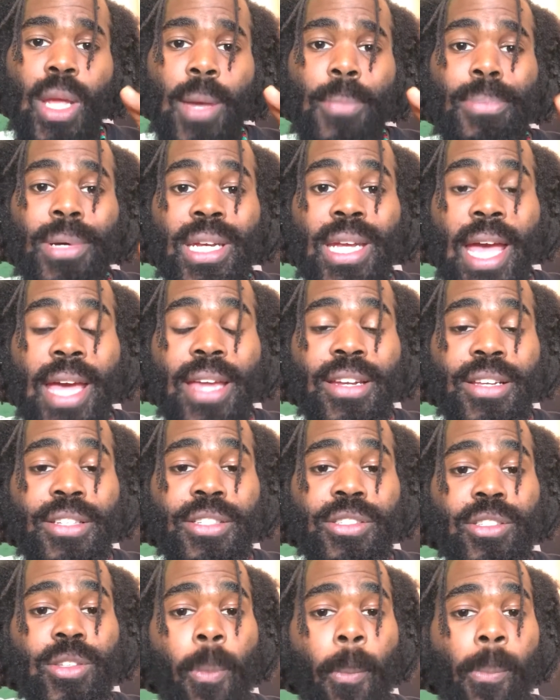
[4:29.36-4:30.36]

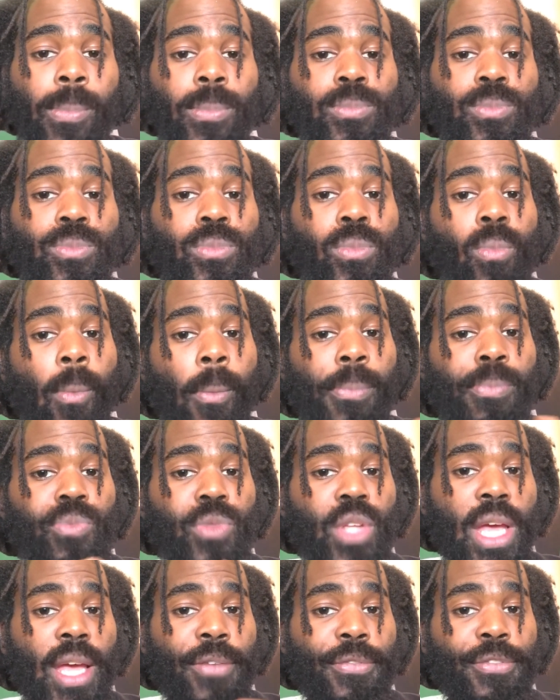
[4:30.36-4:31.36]
Bananas,
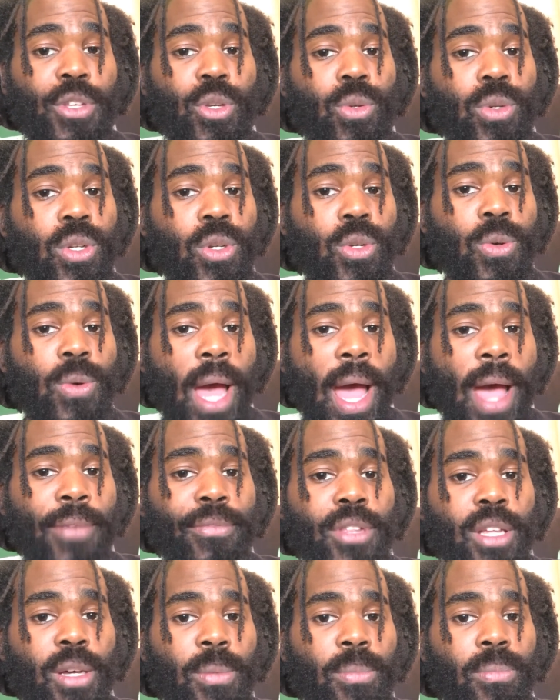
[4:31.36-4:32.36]
if you do
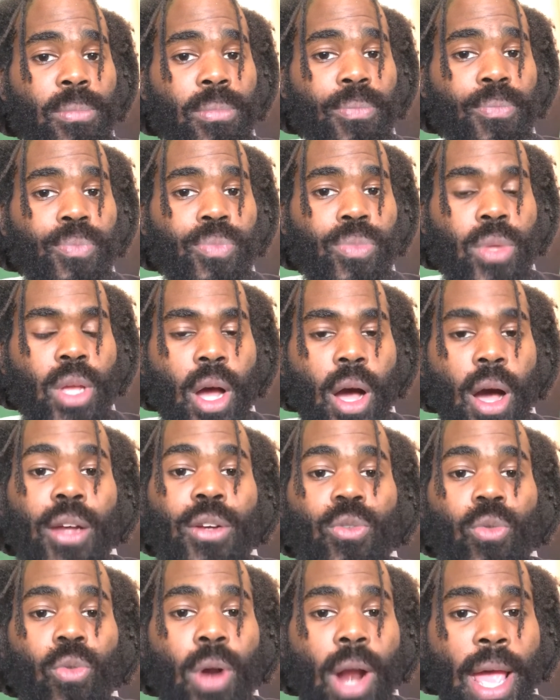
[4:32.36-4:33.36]
have them
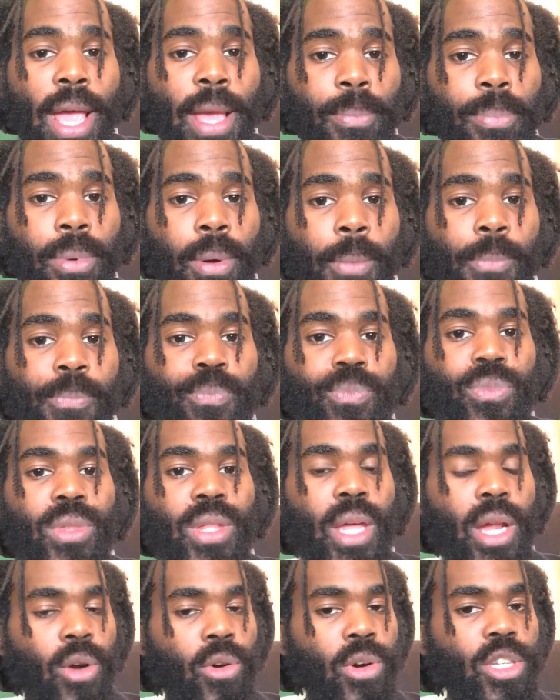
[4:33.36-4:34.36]
unripe,
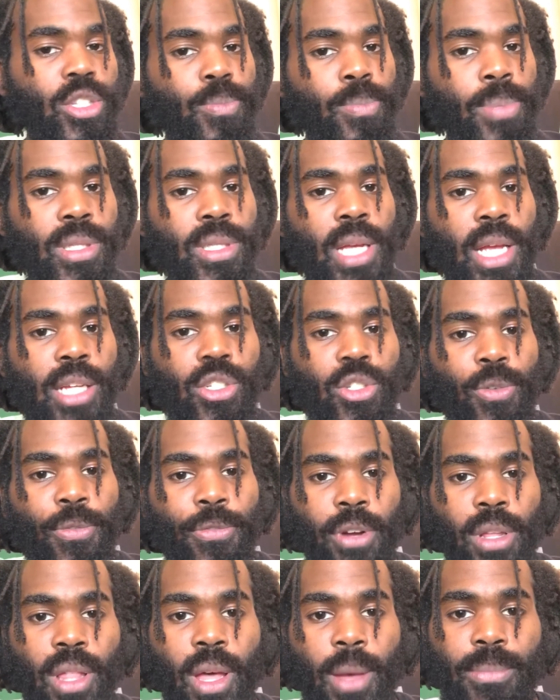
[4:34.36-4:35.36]
there is potential
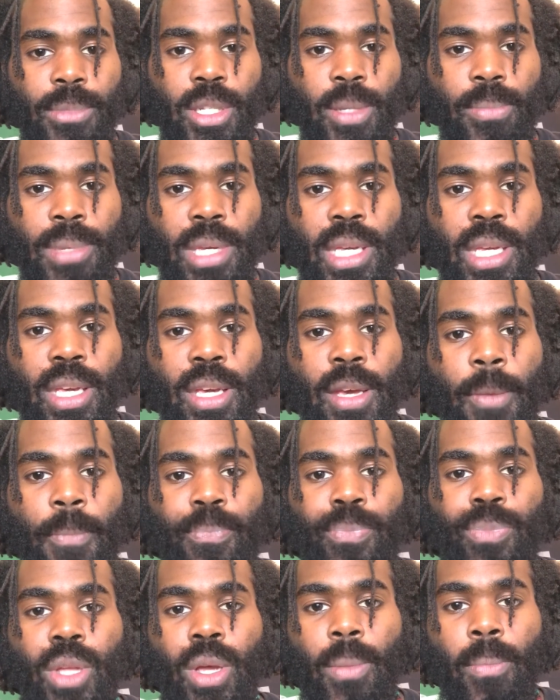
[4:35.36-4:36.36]
for them to be
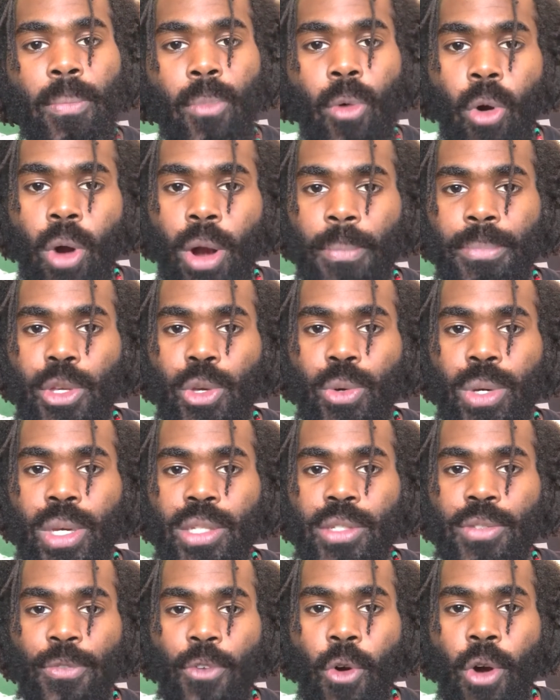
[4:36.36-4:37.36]
more
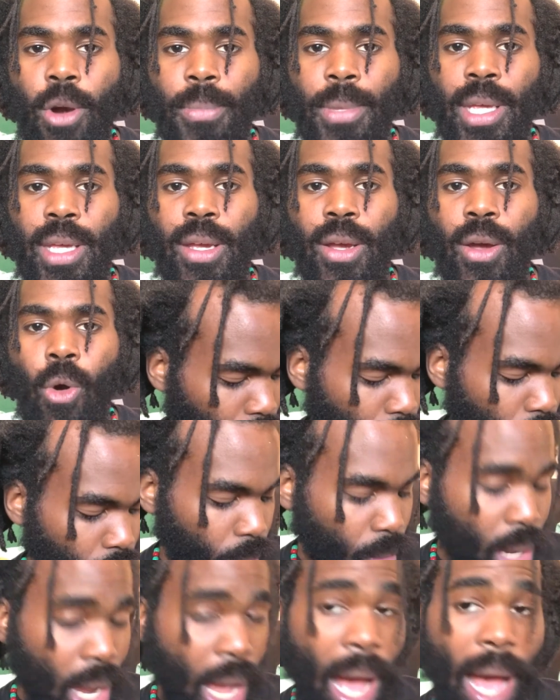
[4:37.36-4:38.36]
mucus forming.
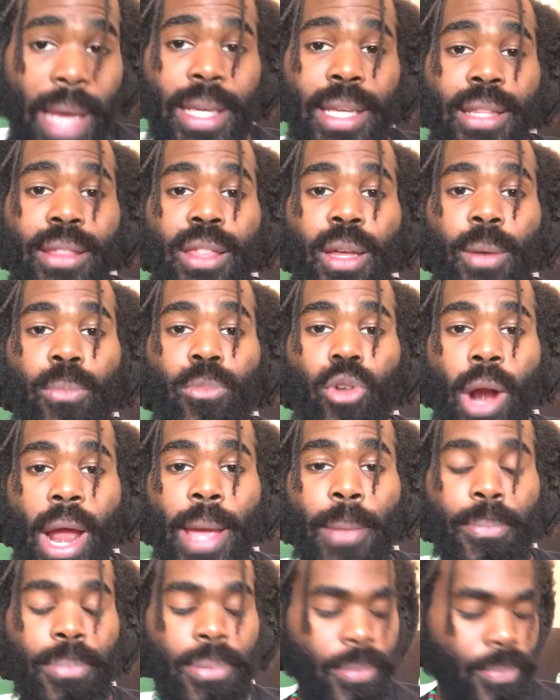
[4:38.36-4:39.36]
I eat them
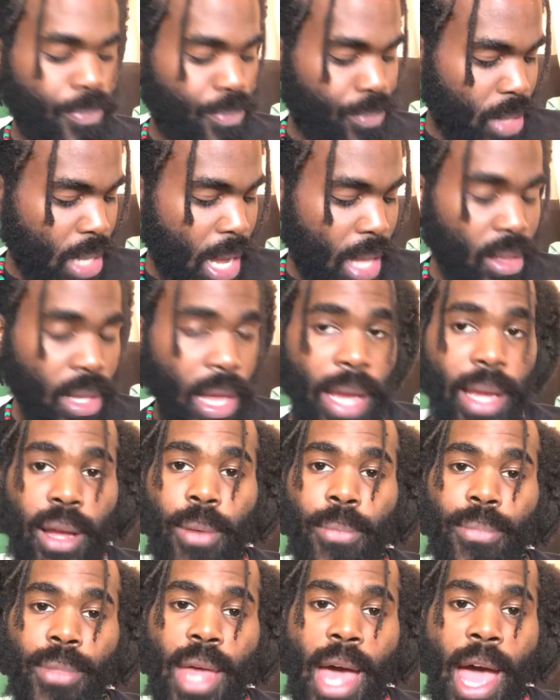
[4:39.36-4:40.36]
ripe. I like
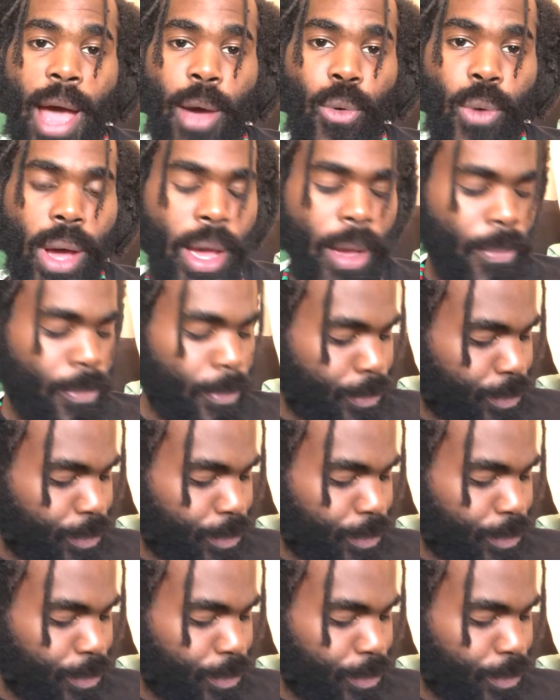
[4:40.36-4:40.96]
them that way.